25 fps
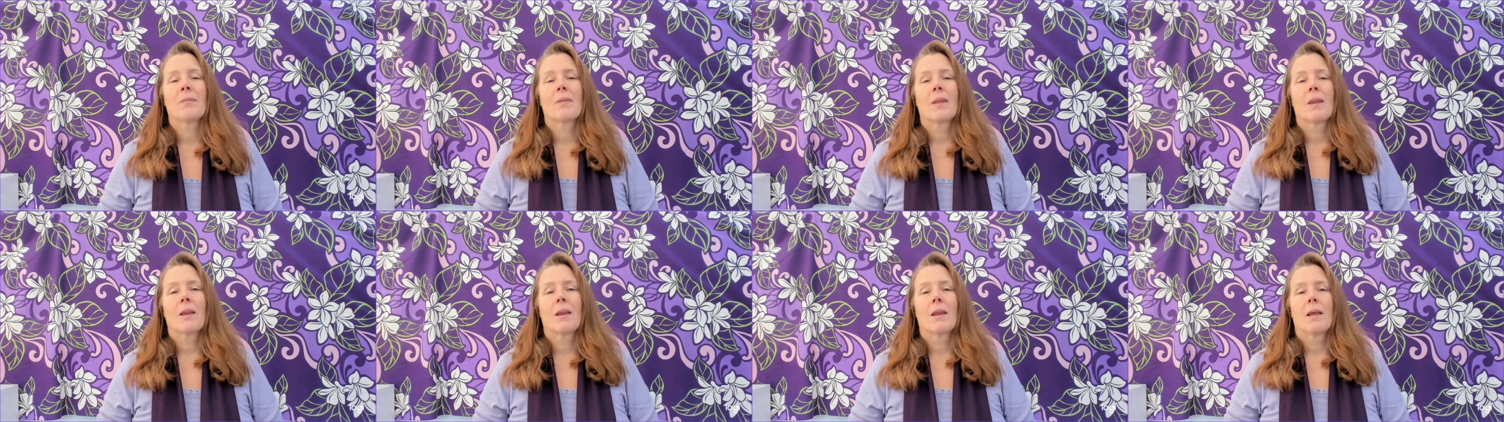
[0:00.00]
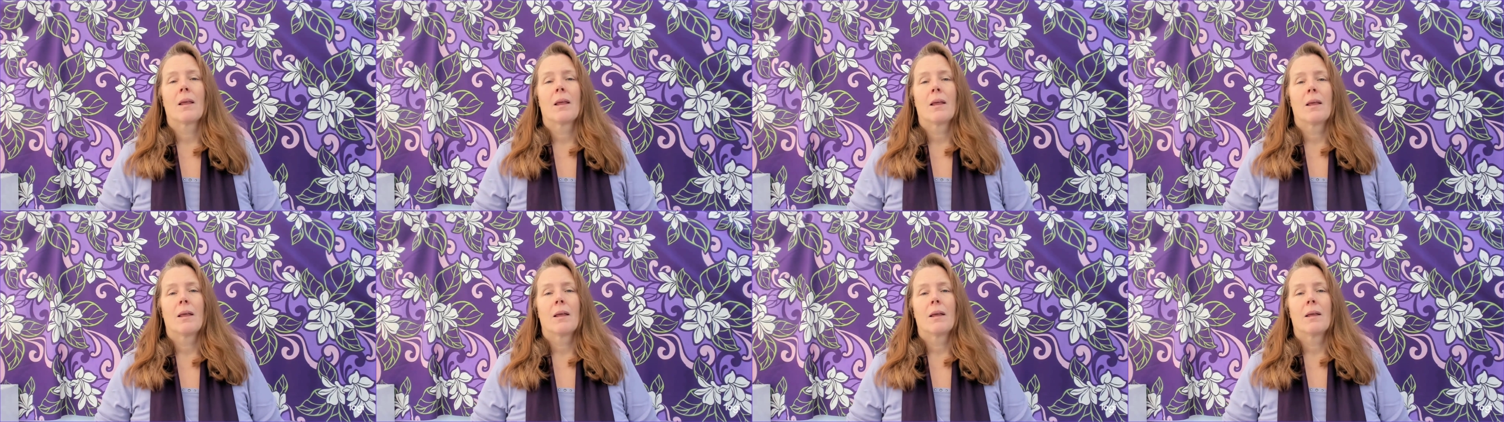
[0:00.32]

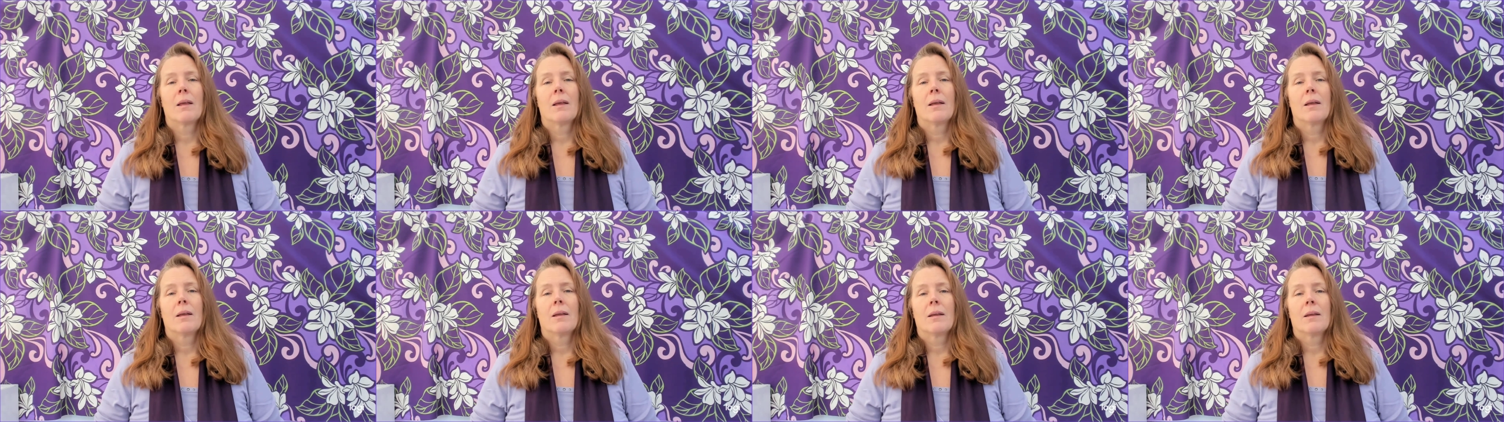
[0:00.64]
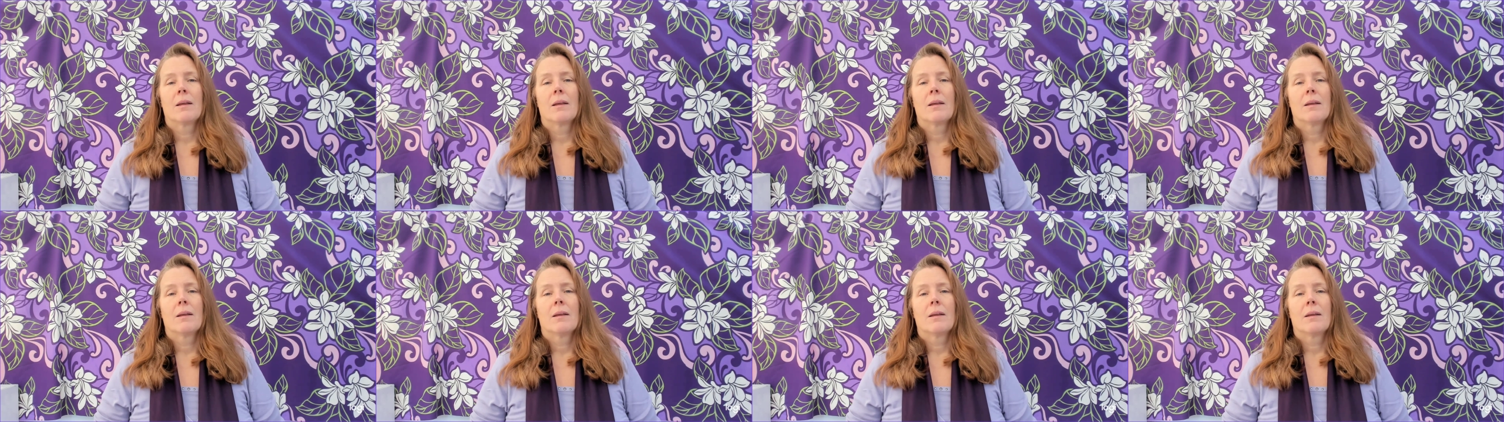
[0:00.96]

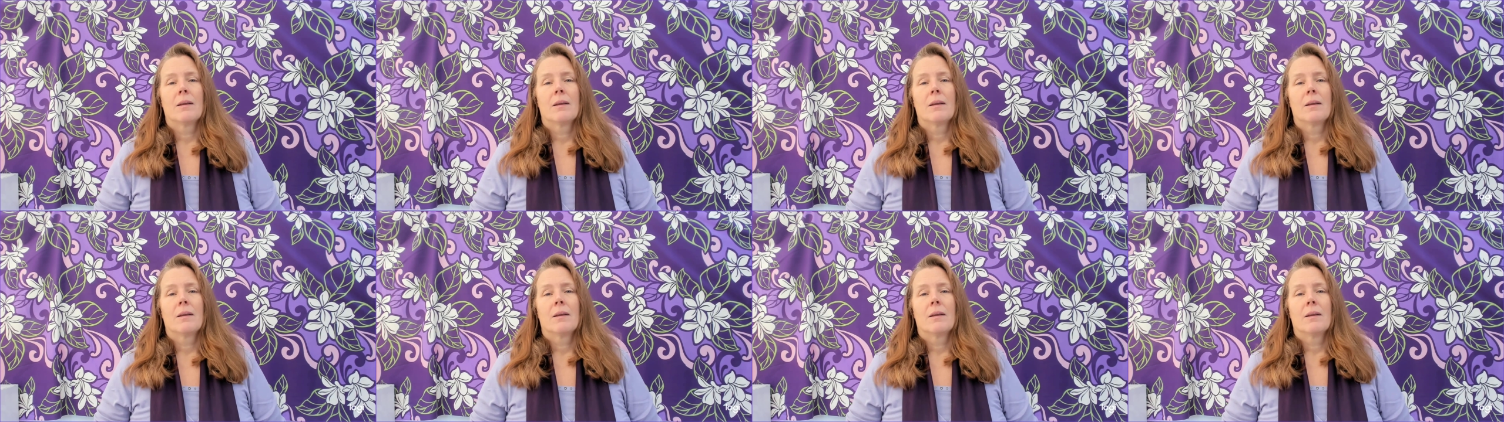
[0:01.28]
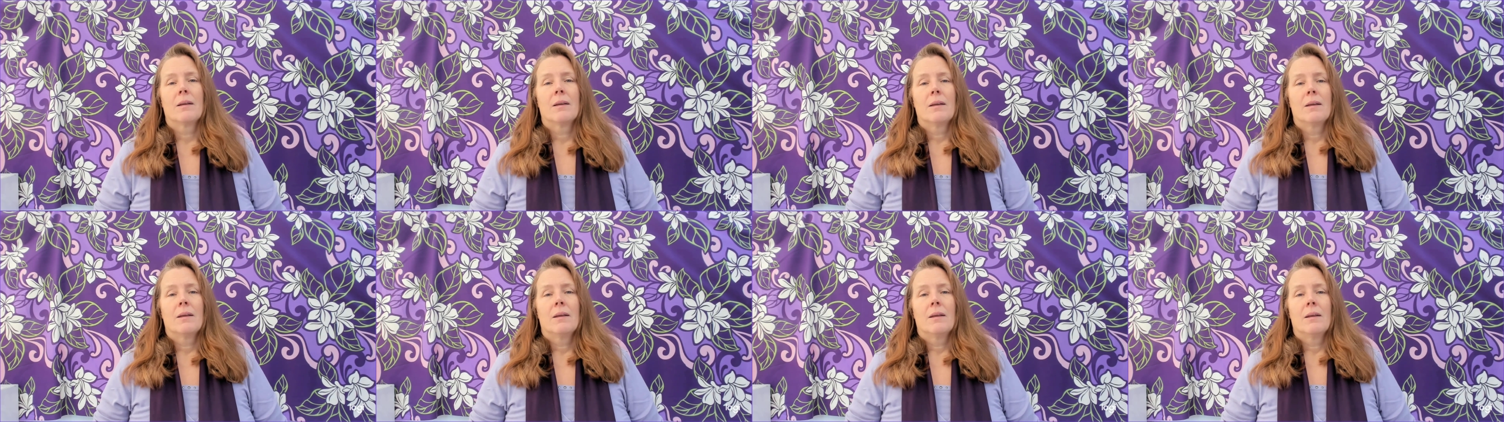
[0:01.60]

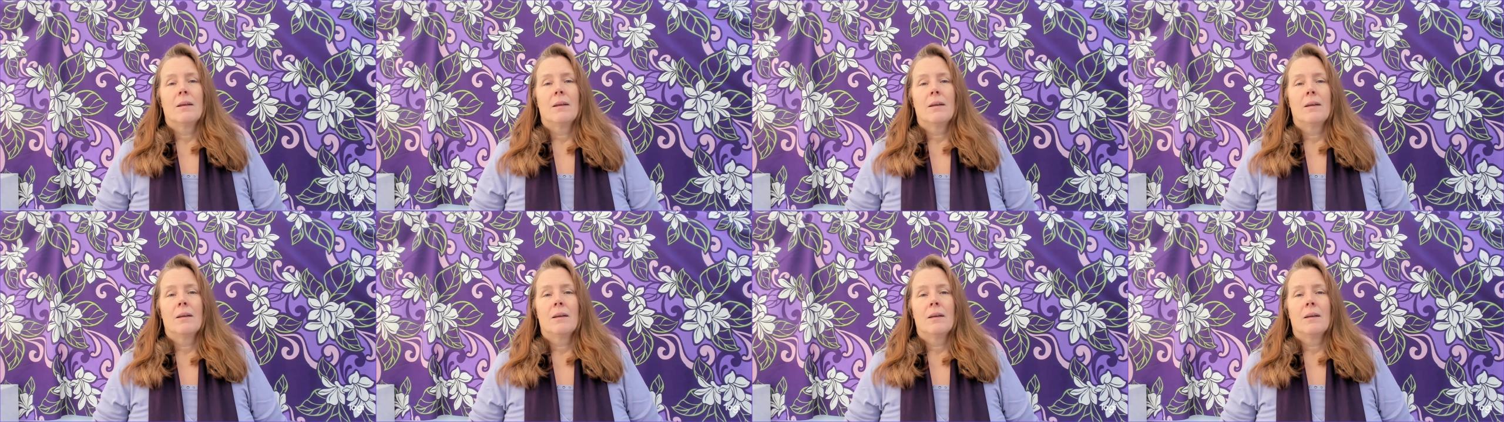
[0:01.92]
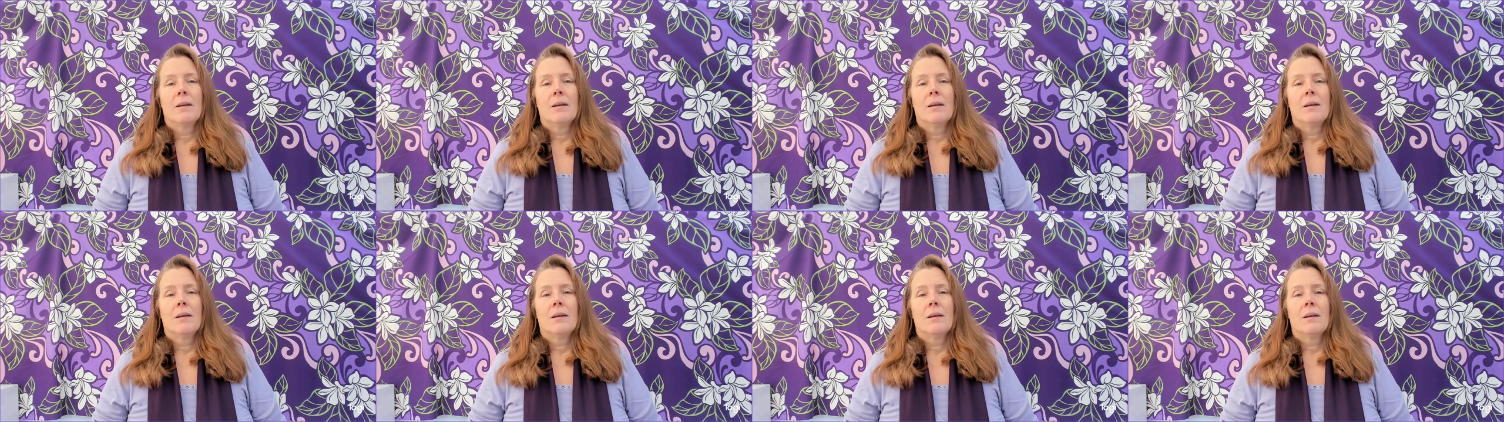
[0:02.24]

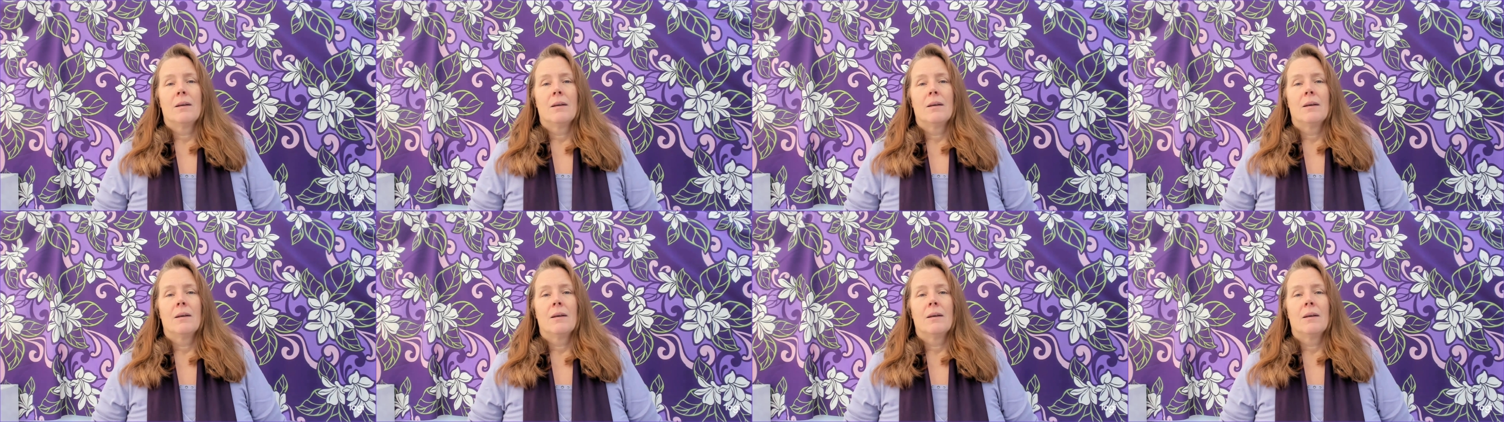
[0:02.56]
(silence)